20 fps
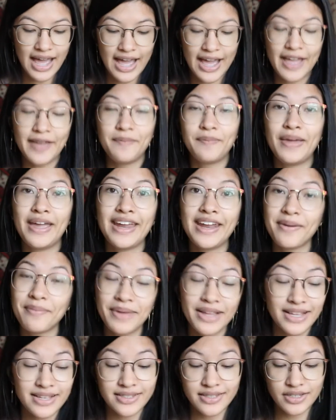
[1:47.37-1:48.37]
I paid at
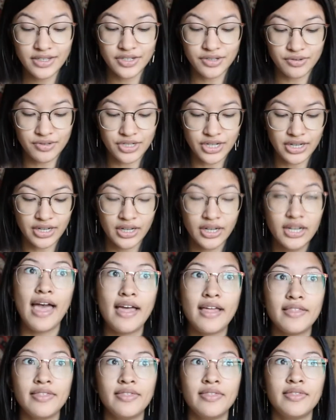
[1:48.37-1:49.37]
my institution
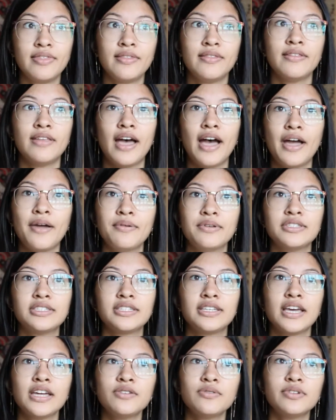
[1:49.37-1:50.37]
and I was
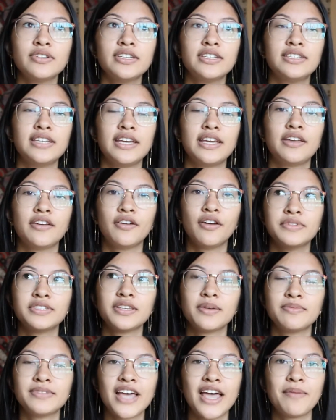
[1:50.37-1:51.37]
scheduled to take it
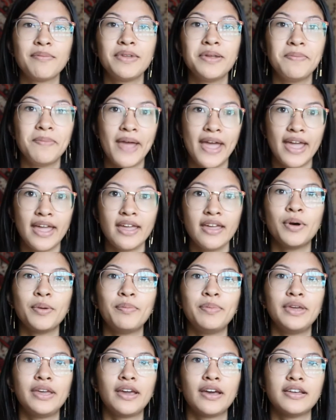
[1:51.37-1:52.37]
sometime in May, but
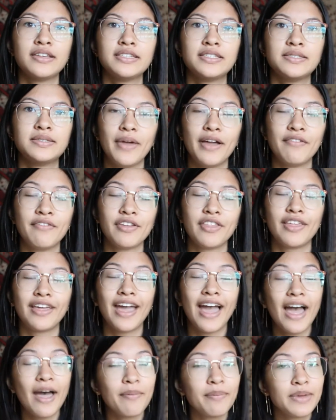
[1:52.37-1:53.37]
because everything
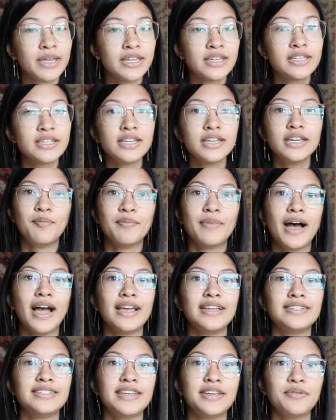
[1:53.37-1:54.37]
happened,
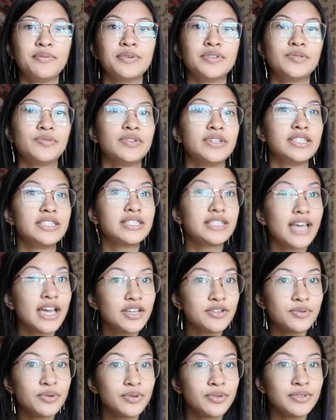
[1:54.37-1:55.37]
my date was
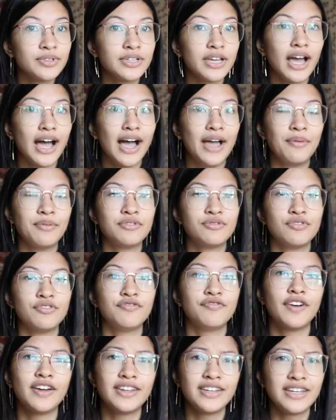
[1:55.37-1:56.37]
rescheduled. I was
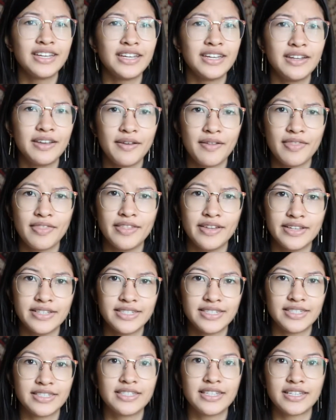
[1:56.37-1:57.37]
refunded the
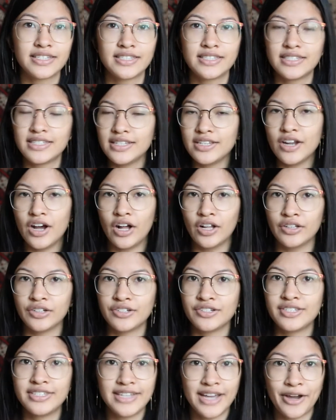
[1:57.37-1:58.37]

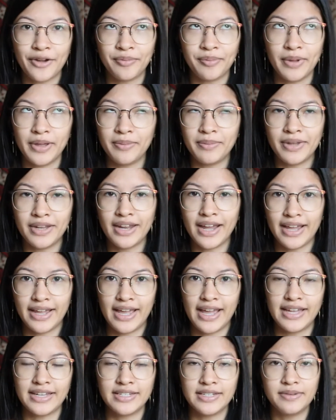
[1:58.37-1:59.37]
$60 down payment I
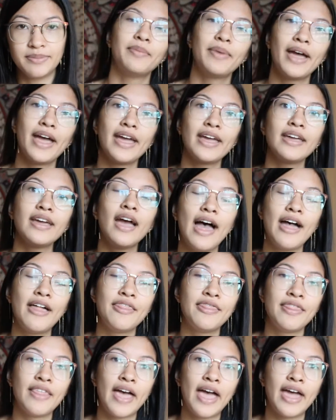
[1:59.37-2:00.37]
had to pay,
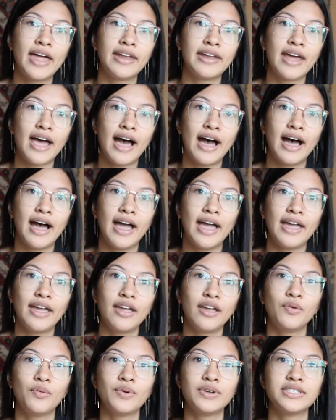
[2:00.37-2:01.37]
and then I
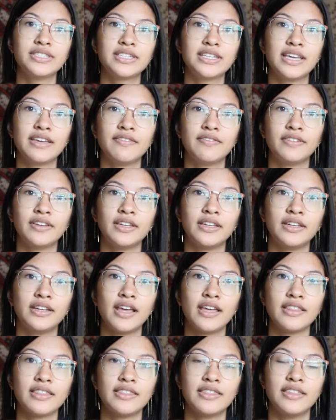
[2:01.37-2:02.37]
was given
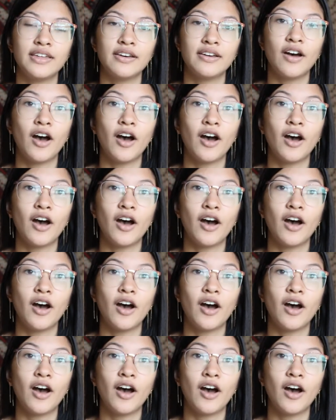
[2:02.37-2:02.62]
the